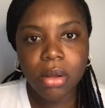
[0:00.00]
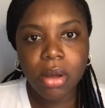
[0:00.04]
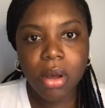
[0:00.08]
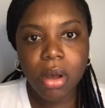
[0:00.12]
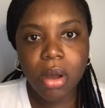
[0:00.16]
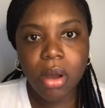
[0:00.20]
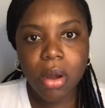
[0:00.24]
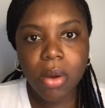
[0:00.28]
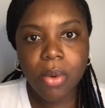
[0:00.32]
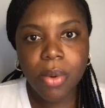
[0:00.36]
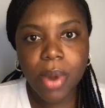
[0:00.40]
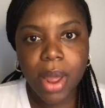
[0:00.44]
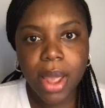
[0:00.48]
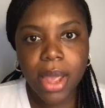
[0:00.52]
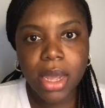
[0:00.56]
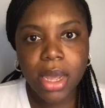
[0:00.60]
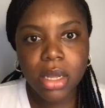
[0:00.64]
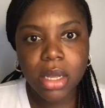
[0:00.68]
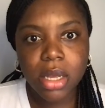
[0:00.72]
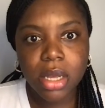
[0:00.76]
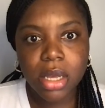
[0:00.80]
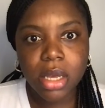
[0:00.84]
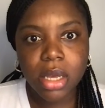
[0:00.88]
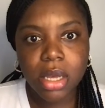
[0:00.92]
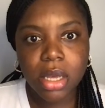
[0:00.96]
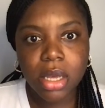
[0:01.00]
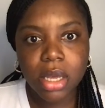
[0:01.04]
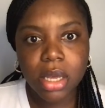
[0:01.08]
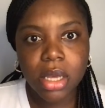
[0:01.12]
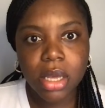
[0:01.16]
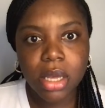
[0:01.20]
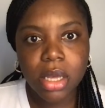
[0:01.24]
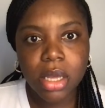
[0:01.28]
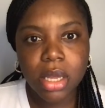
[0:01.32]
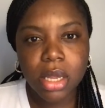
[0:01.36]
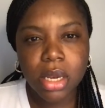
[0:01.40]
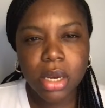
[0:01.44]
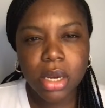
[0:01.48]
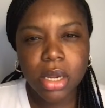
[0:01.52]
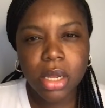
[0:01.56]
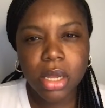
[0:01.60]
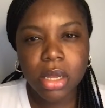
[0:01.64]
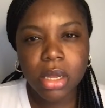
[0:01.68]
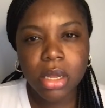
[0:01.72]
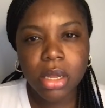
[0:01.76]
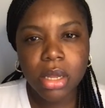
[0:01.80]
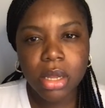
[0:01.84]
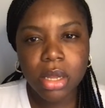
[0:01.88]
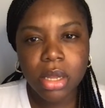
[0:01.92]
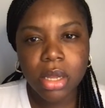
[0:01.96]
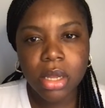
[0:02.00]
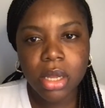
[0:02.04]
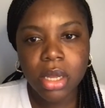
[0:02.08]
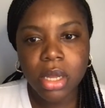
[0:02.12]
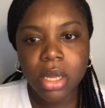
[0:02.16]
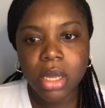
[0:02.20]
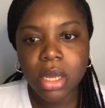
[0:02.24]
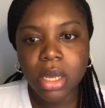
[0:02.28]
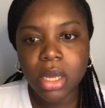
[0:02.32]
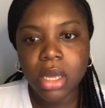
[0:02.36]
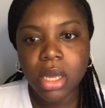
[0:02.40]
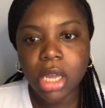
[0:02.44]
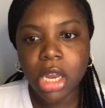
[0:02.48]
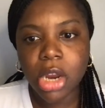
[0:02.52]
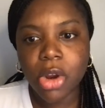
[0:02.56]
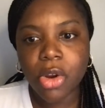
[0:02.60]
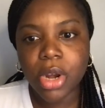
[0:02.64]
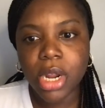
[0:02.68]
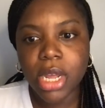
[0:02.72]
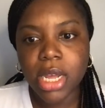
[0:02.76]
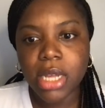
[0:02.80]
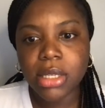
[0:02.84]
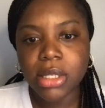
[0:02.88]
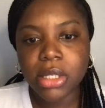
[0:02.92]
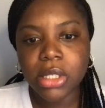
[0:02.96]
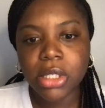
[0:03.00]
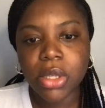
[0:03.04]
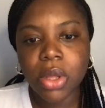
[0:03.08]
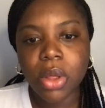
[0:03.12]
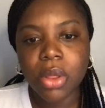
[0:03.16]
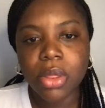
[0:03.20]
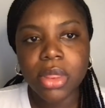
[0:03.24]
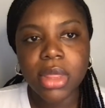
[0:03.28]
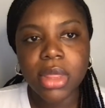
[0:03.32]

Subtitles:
All right, and here it is. So